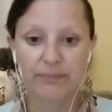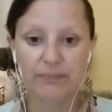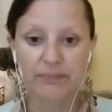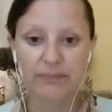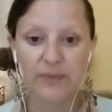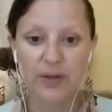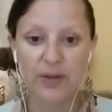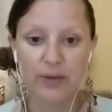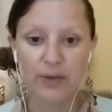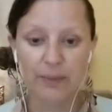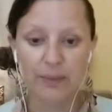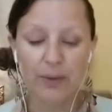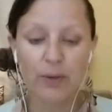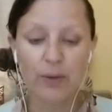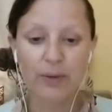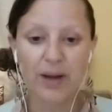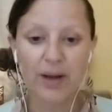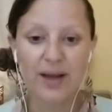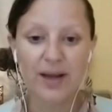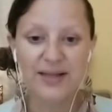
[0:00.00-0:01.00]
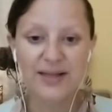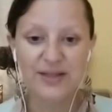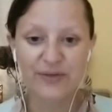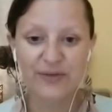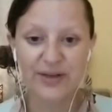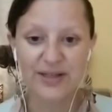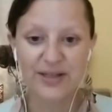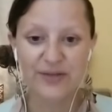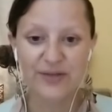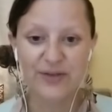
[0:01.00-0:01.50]
them. Oh, hi
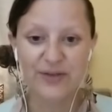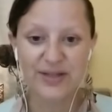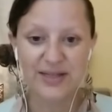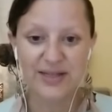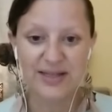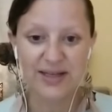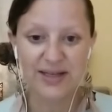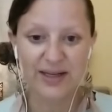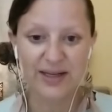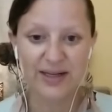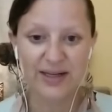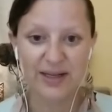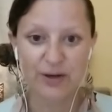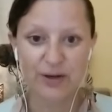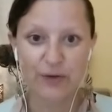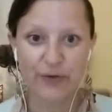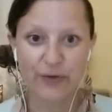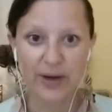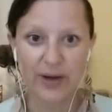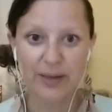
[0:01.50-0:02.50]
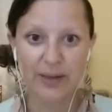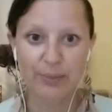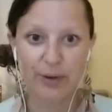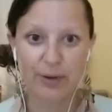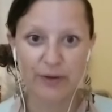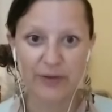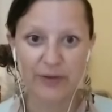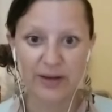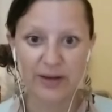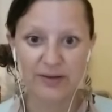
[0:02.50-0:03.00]
Sophia. Sophia says, I can hear you fine.
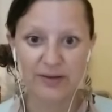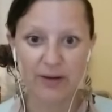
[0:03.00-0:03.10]
Perfect.